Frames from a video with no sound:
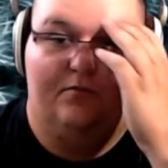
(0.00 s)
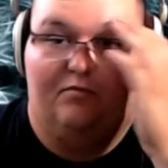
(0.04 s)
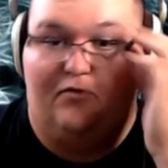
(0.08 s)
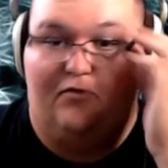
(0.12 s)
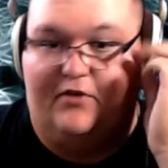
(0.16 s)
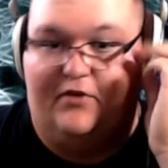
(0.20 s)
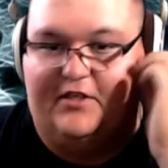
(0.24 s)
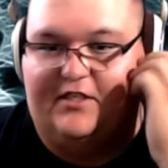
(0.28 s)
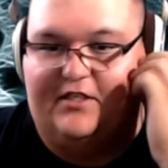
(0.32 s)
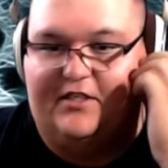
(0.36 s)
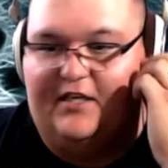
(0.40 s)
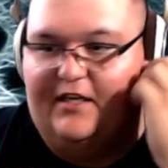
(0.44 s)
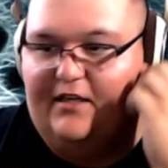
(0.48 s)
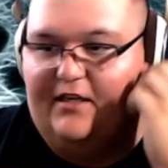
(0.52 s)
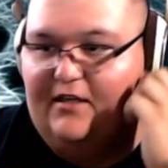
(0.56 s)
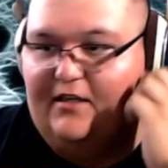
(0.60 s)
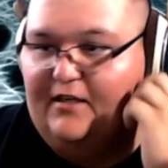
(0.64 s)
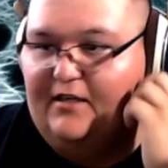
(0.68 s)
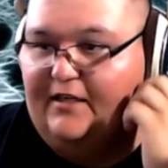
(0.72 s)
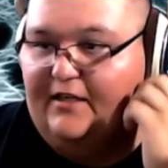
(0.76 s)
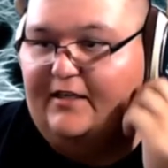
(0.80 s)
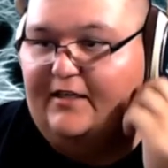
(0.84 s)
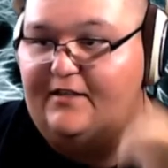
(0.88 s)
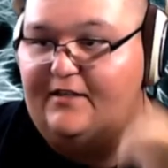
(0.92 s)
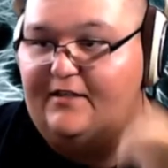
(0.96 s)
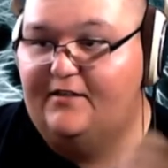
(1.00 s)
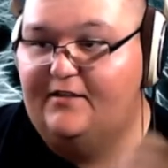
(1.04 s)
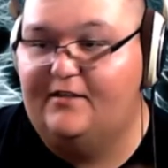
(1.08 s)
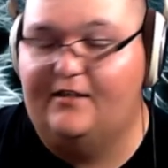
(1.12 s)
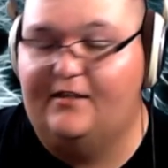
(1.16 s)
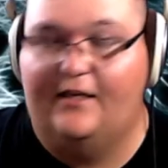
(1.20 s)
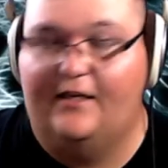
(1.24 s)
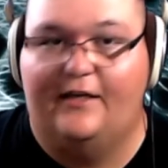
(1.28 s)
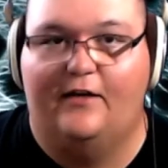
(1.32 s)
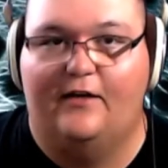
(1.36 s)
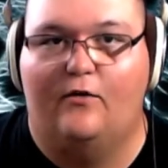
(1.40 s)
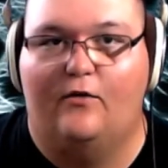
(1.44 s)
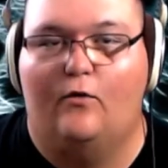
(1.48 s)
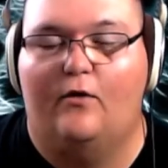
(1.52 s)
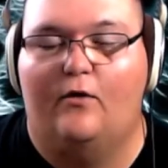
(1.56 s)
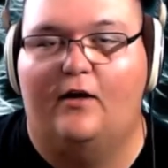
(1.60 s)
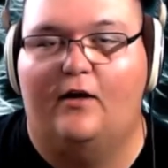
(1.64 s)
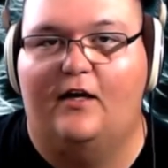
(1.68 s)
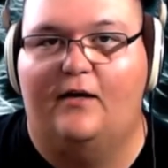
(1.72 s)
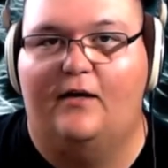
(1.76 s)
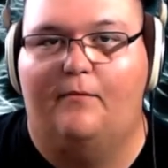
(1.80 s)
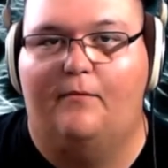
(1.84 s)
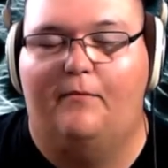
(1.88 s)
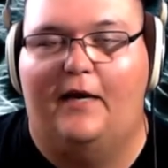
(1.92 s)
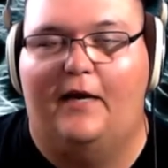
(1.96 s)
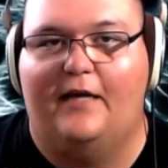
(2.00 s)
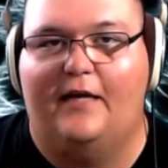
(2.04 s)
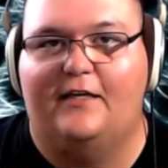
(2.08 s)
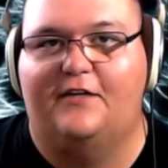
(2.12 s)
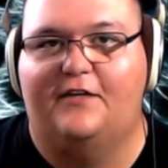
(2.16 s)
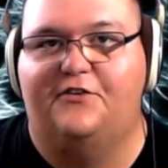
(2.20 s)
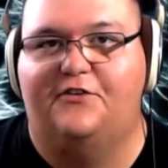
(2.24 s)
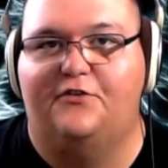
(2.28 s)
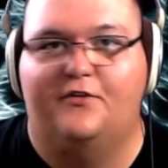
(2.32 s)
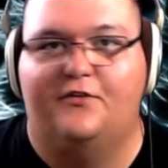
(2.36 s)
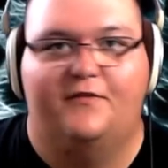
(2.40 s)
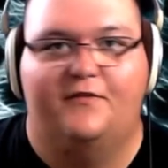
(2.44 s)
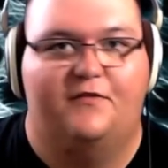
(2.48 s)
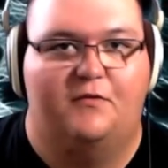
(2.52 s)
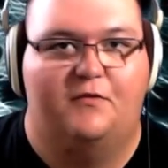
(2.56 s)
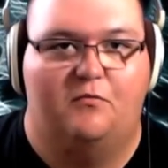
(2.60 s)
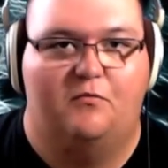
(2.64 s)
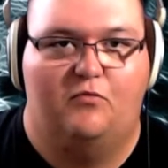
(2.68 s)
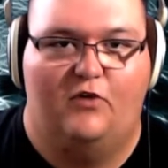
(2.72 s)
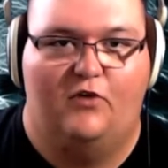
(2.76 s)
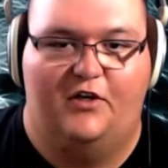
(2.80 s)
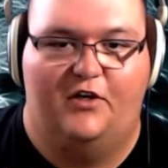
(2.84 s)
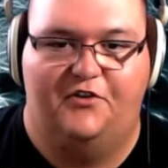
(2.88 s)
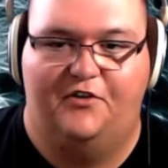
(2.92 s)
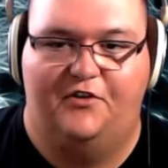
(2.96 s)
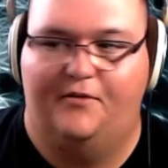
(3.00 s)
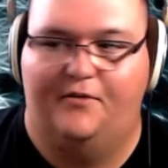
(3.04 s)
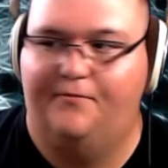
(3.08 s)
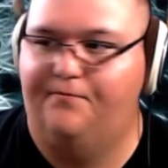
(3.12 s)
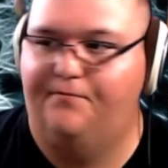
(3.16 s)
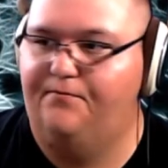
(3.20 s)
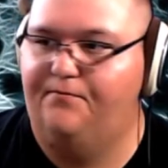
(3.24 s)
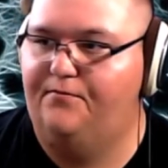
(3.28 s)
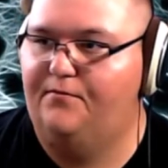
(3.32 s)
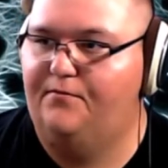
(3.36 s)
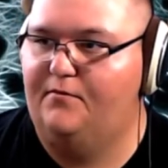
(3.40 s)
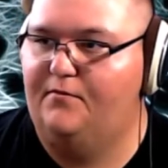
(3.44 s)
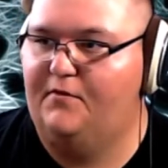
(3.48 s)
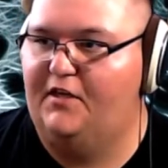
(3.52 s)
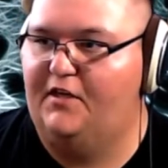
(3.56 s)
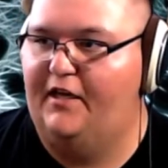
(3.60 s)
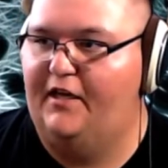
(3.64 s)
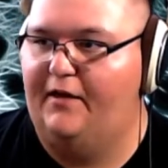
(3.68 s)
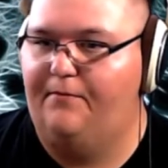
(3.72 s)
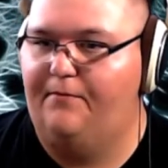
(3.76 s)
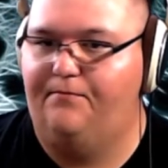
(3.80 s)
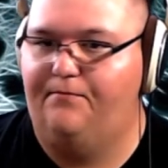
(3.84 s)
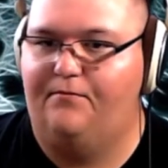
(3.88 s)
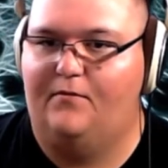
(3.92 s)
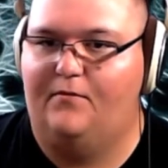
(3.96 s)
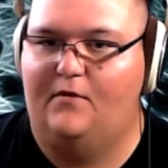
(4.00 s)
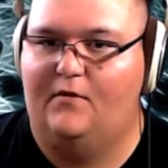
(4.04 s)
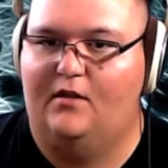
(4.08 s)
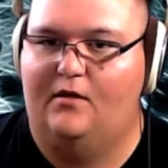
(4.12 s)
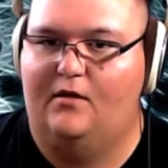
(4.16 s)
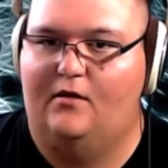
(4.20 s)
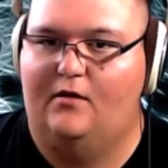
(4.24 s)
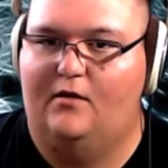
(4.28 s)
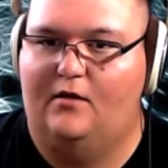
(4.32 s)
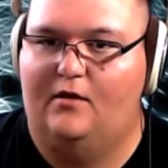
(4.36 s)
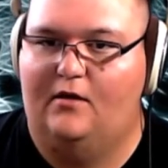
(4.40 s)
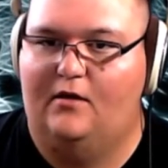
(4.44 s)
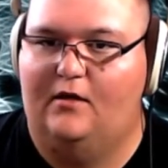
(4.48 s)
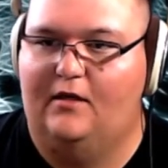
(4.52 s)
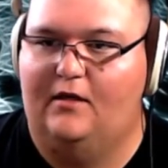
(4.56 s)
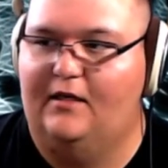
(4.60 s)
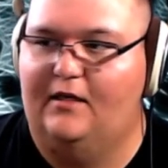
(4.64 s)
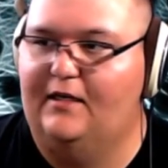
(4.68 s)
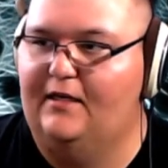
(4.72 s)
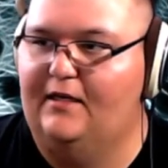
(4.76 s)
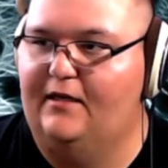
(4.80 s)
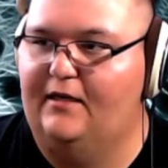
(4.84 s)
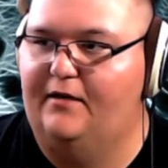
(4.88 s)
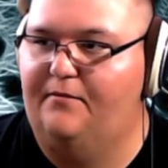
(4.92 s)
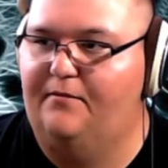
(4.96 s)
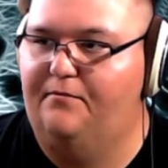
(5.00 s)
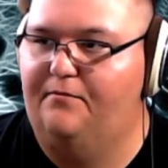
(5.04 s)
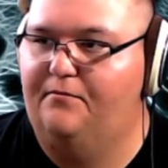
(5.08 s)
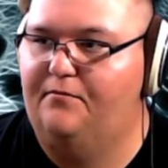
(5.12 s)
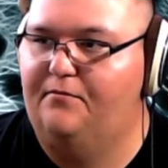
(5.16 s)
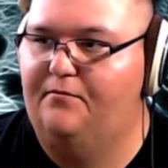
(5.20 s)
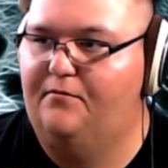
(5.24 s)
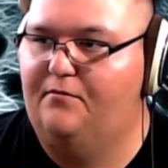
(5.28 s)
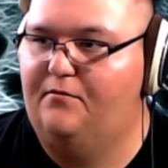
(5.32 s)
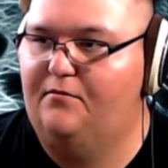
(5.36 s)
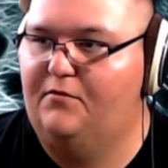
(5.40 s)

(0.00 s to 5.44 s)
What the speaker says: preset is a magnitude of compression. Okay. I